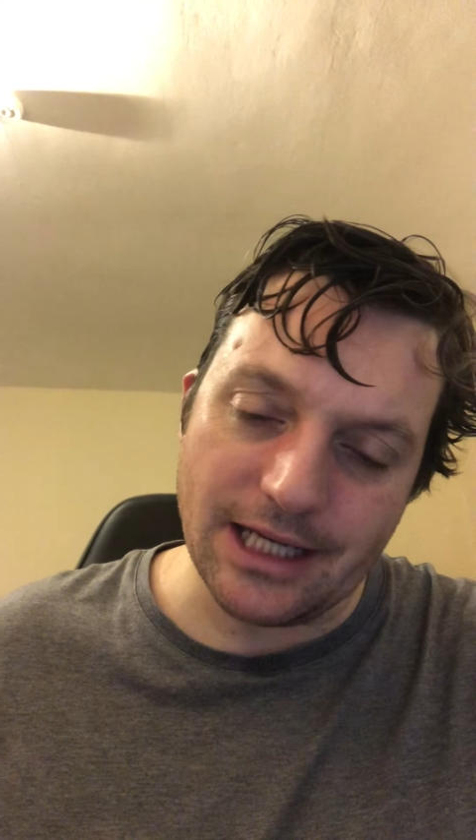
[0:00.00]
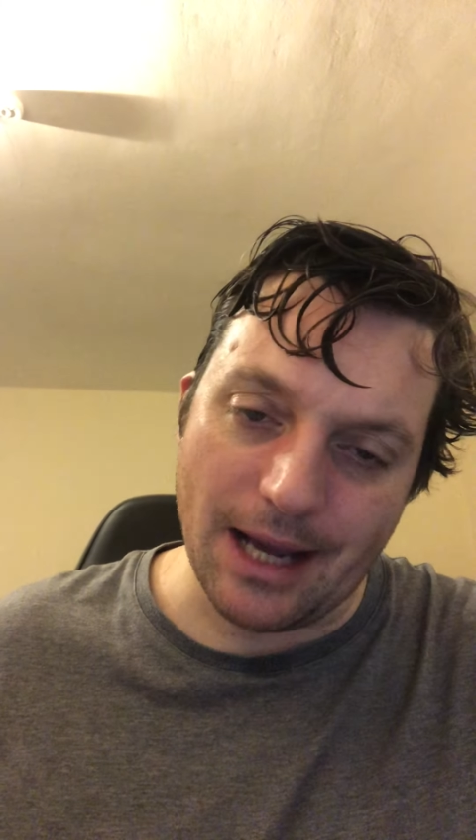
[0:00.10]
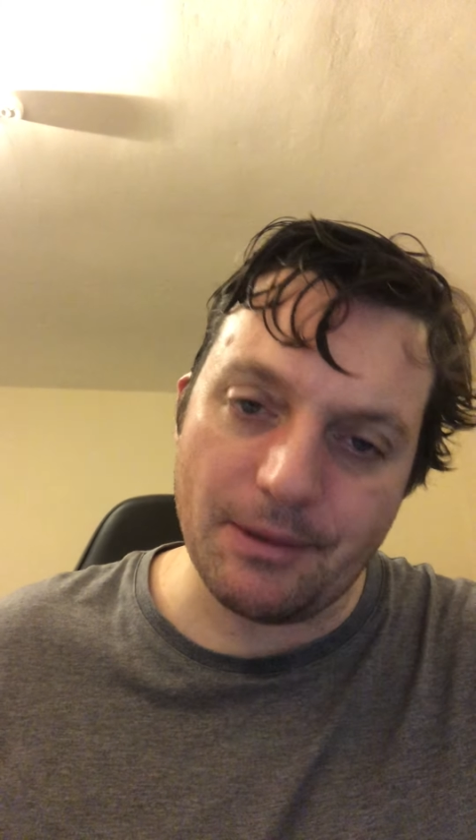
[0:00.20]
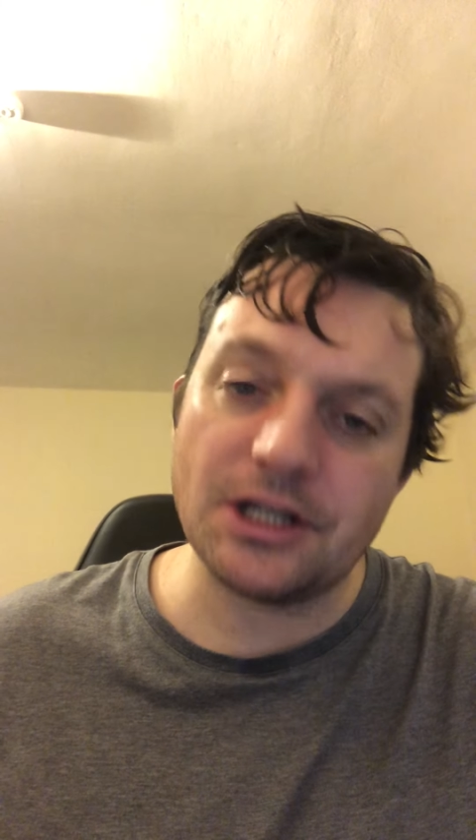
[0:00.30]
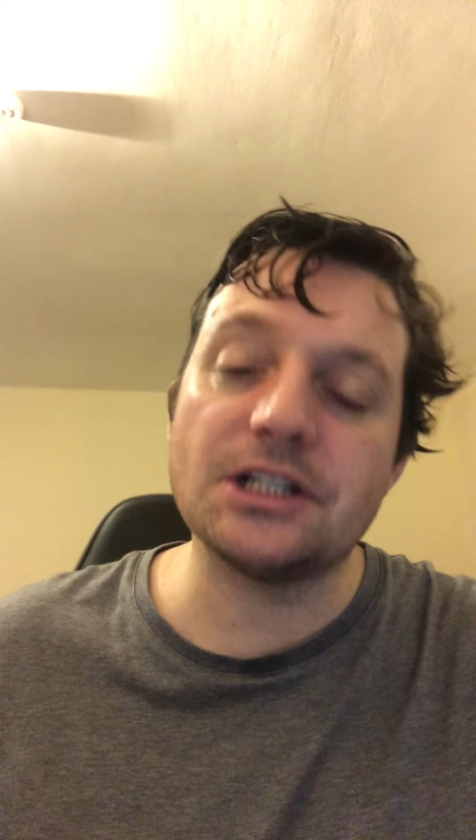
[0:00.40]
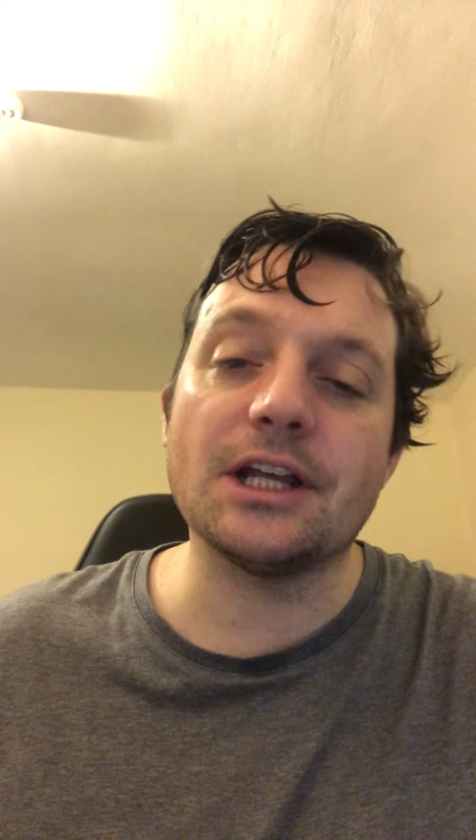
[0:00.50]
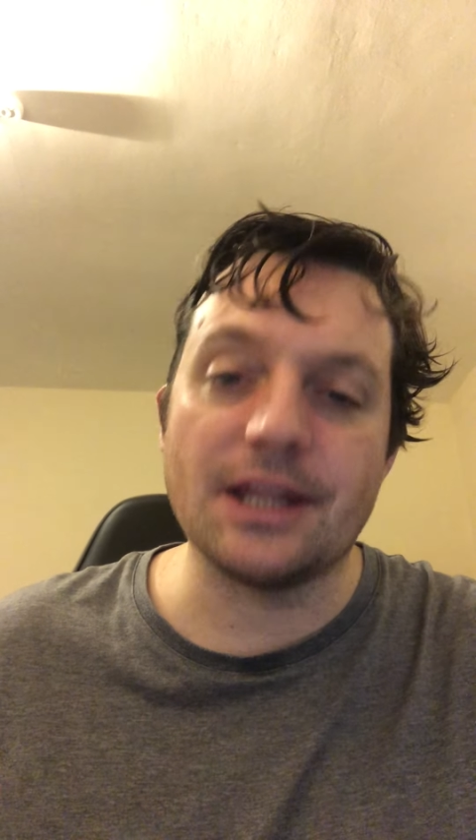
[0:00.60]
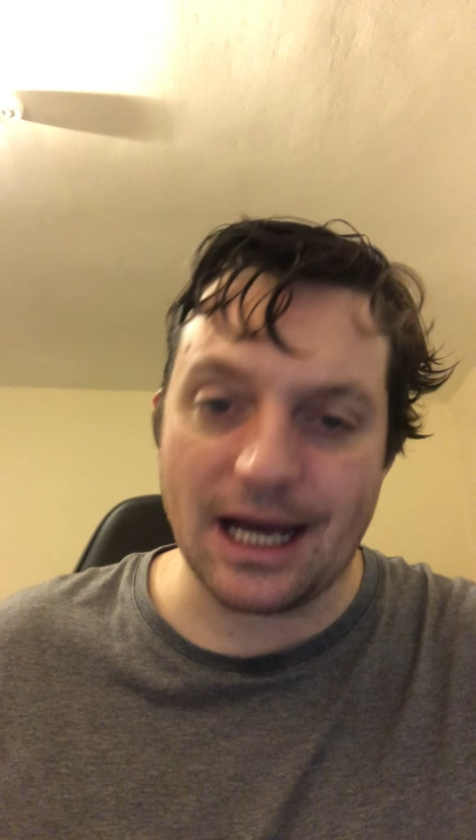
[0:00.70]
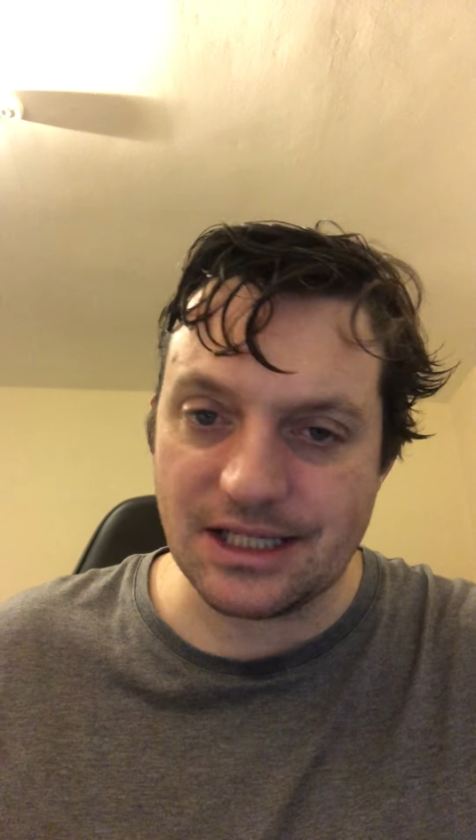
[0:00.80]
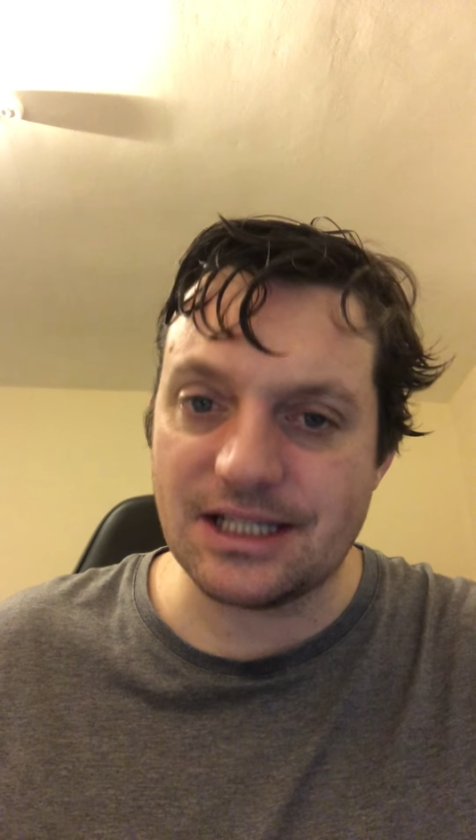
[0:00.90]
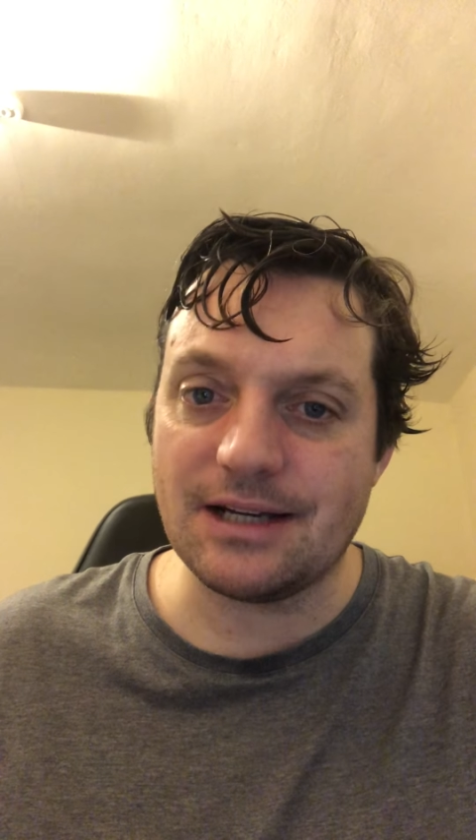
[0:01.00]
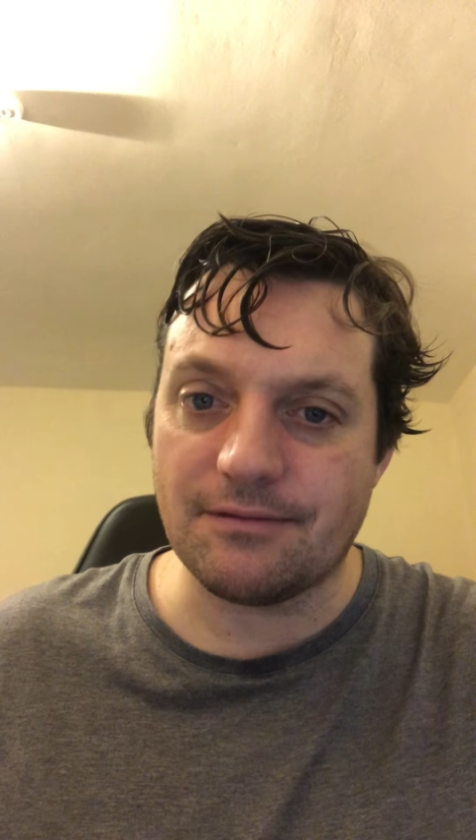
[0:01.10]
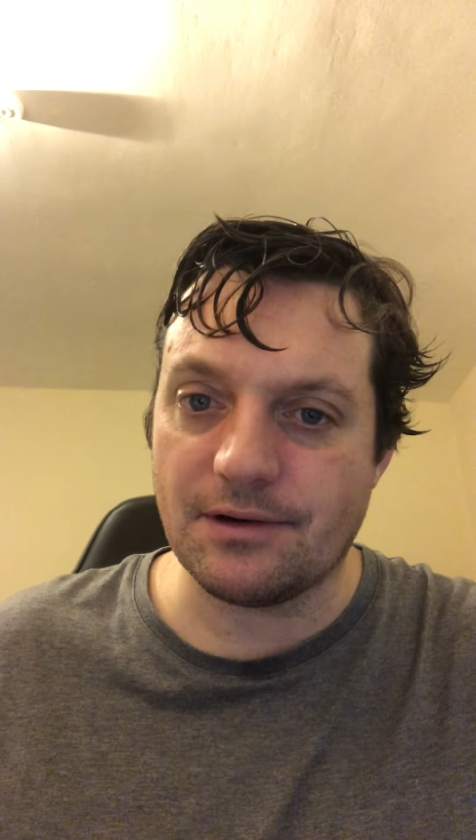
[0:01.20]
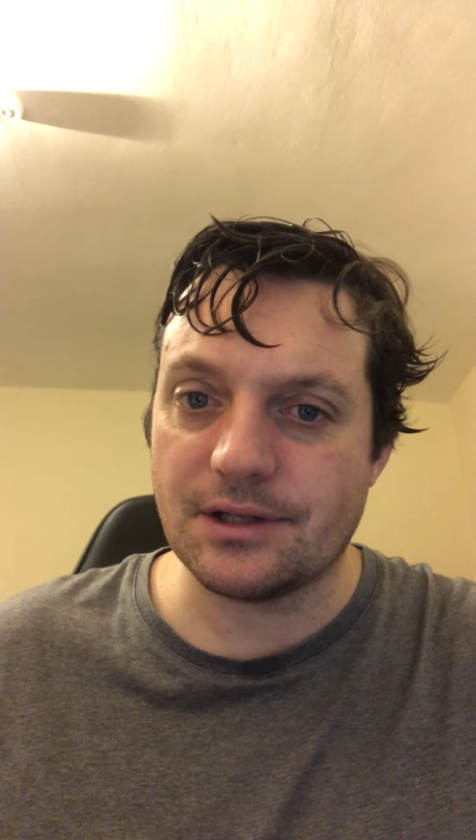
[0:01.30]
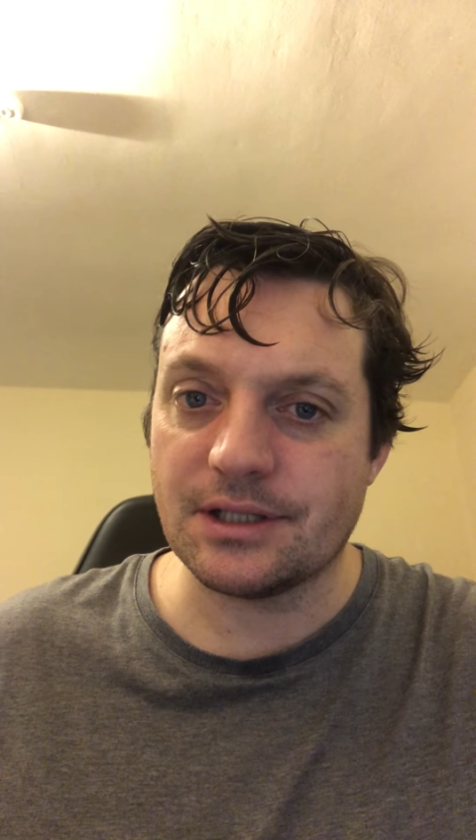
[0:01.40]
damaged, that's
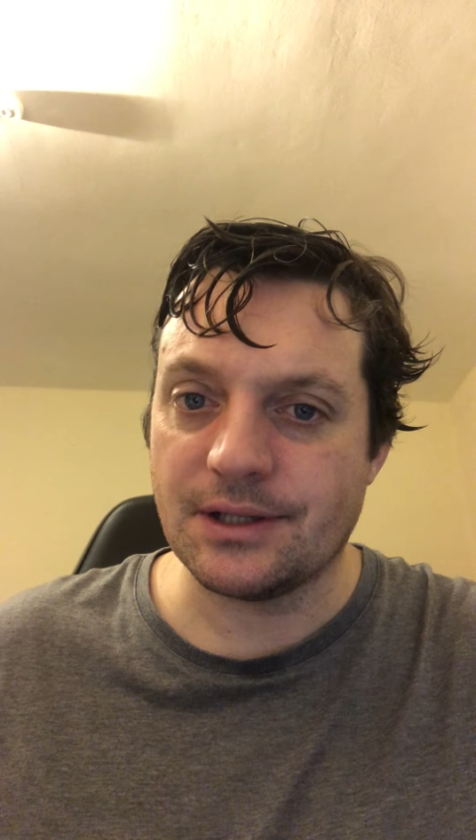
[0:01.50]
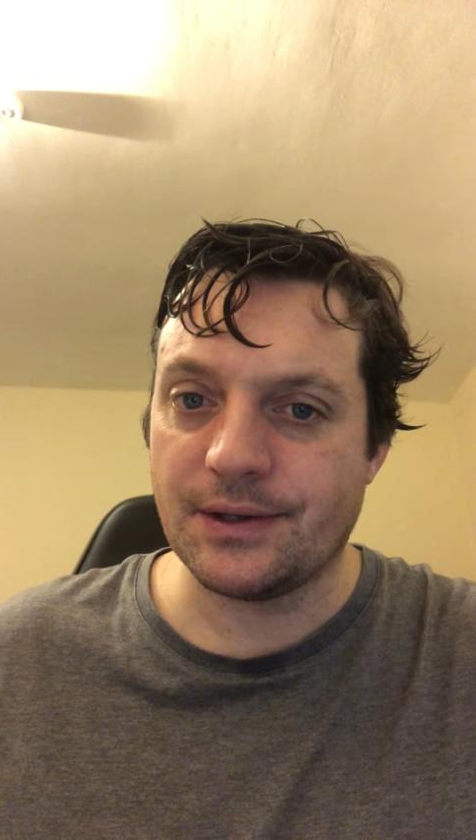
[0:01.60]
different.